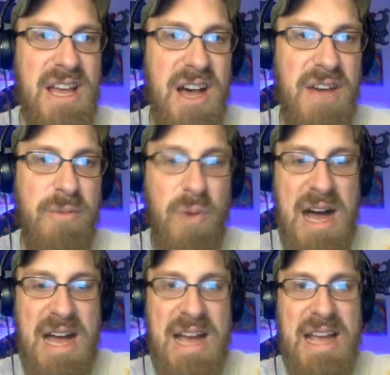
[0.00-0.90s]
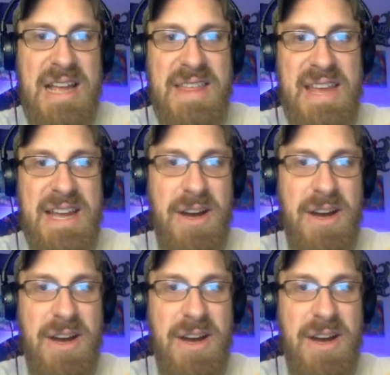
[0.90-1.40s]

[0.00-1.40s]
Of why they